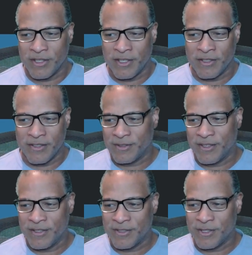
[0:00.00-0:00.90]
And
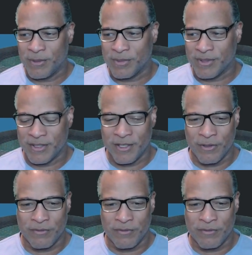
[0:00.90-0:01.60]
it seems, you know, for